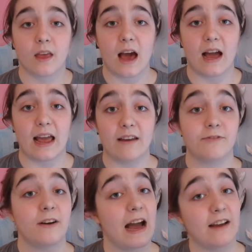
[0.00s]
had
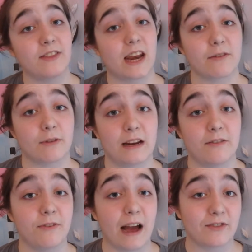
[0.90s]
5 that I
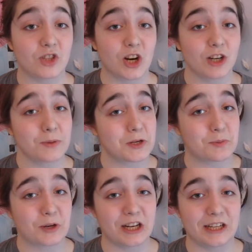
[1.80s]
rated 5 stars, which is
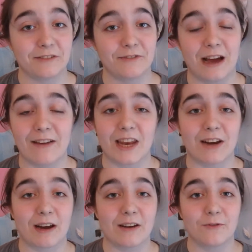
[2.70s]
pretty good, 5 that I
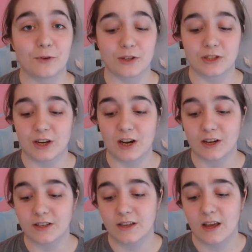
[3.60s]
rated 4
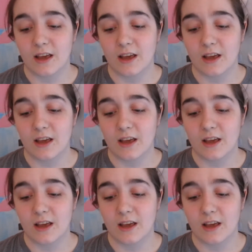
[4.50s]
stars,